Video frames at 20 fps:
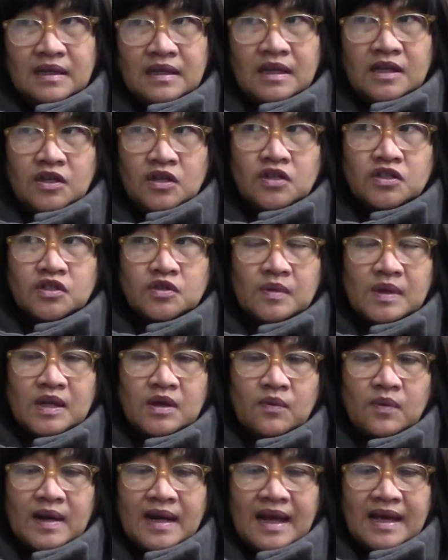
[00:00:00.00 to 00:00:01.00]

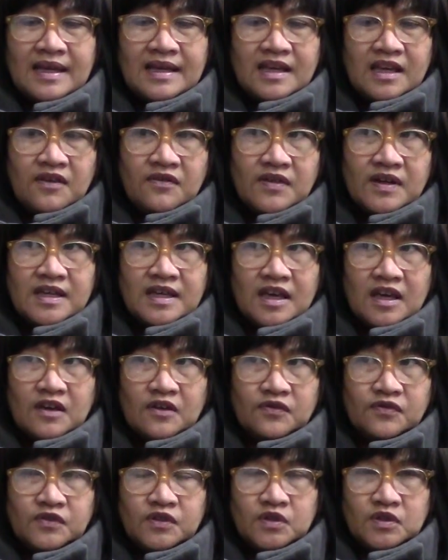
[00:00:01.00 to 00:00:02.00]
usually when I give a
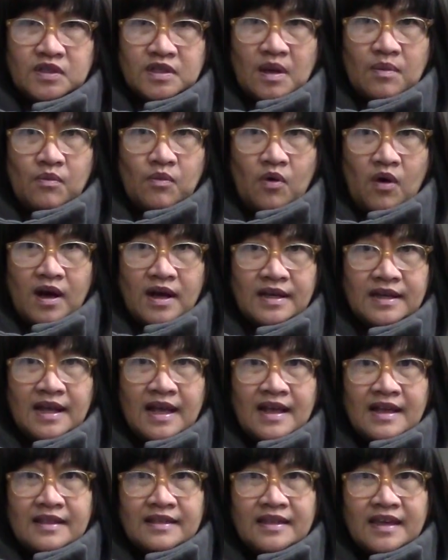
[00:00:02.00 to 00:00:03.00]
gift to someone,
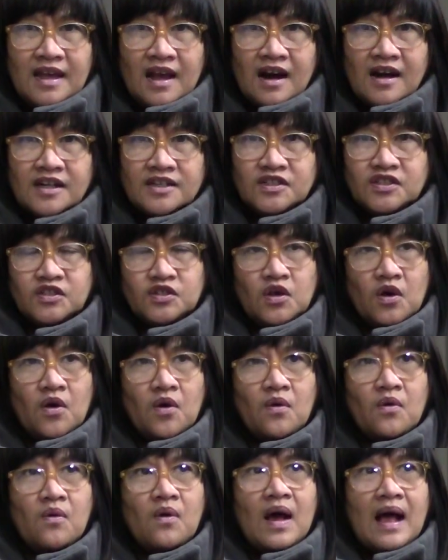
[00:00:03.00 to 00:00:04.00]
they are
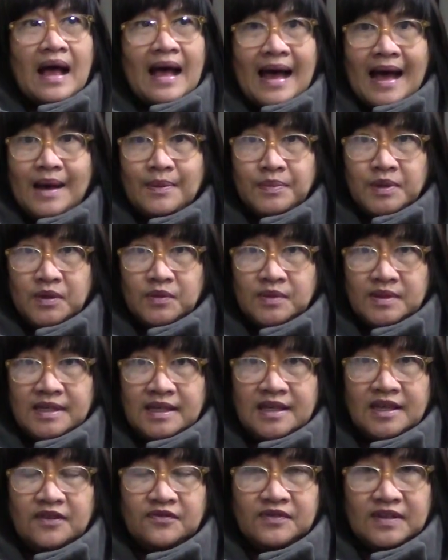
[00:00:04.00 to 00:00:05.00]
so happy with
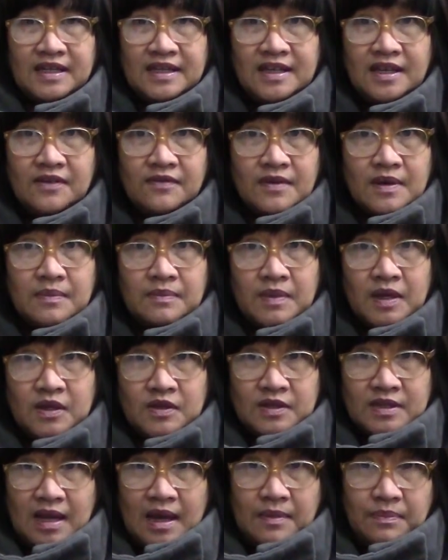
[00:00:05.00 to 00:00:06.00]
the gift I give them
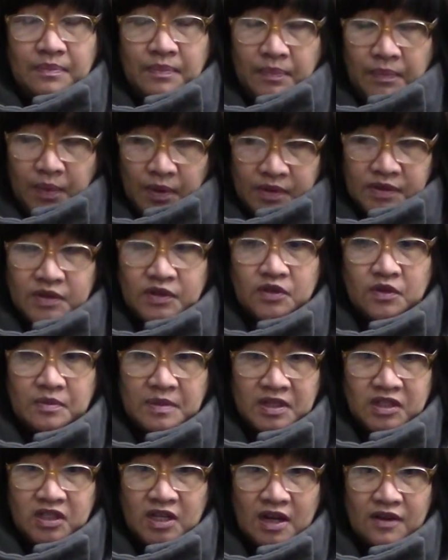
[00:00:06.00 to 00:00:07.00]
because I put so
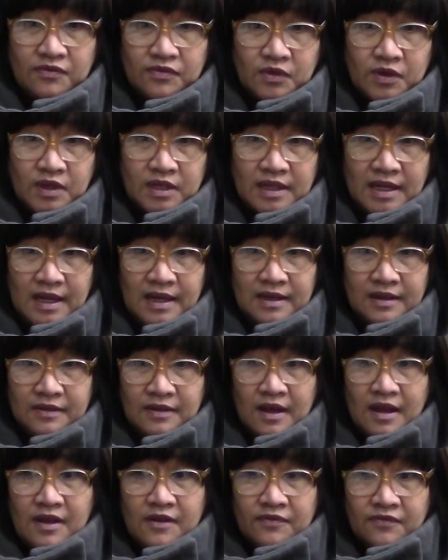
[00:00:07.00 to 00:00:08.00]
much effort
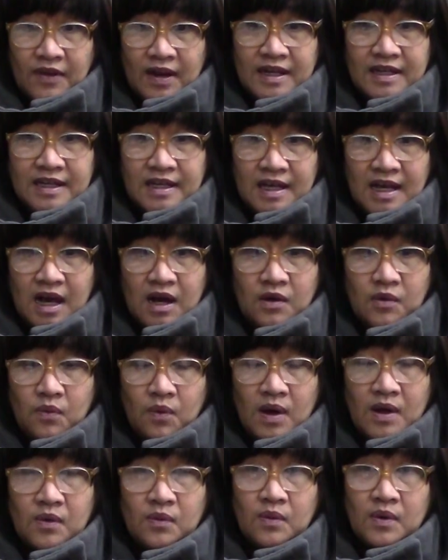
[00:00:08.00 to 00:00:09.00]
in finding out
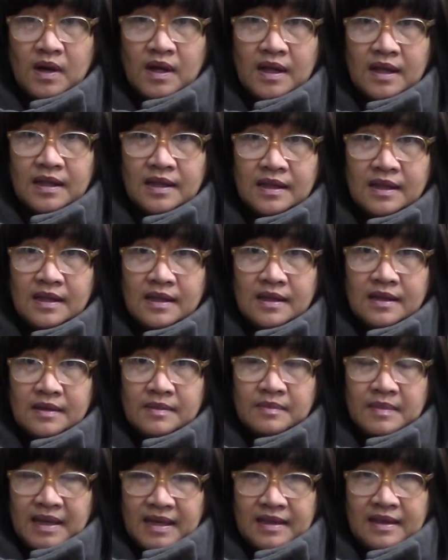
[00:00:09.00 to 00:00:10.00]
what will
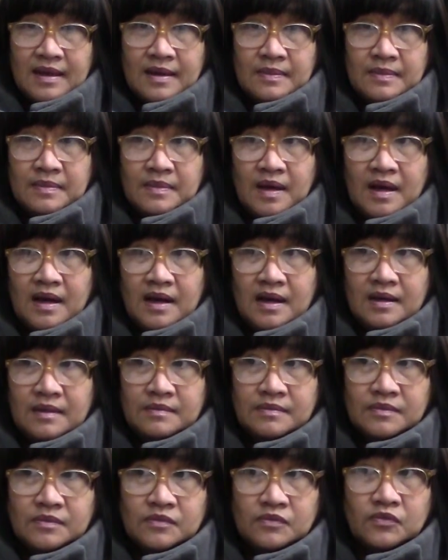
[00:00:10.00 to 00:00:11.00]
make them,
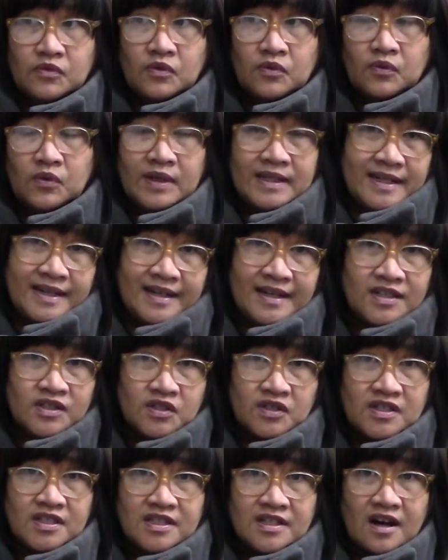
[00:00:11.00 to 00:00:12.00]
what their
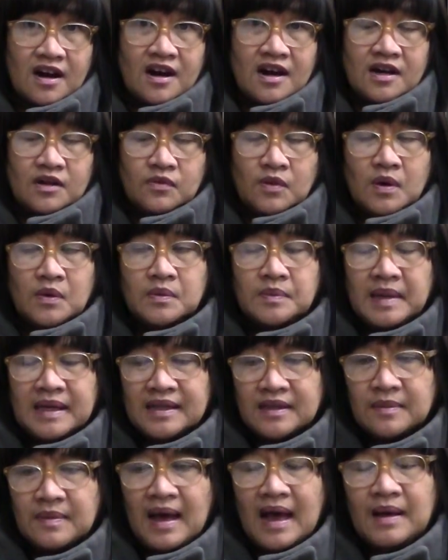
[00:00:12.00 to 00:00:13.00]
interests are and what will
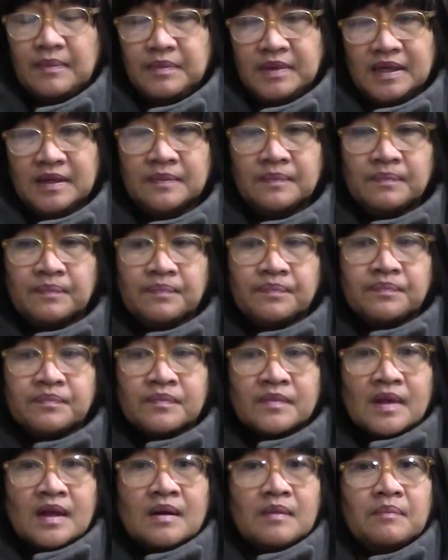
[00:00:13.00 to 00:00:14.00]
make them happy.
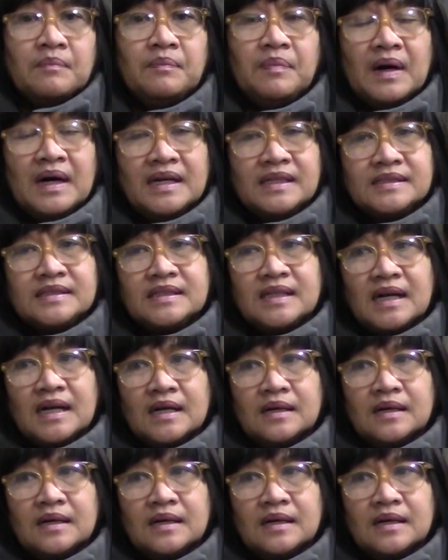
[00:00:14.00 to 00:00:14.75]
But